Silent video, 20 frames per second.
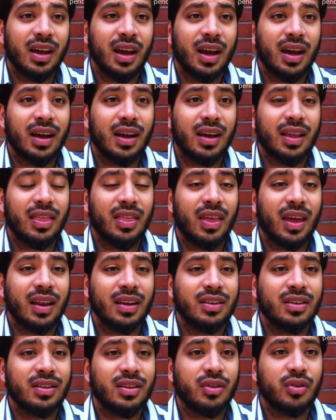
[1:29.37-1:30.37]

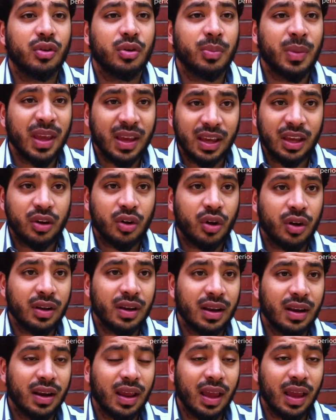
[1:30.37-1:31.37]
that could make it
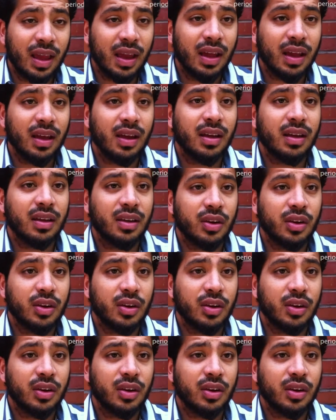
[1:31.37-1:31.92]
on air,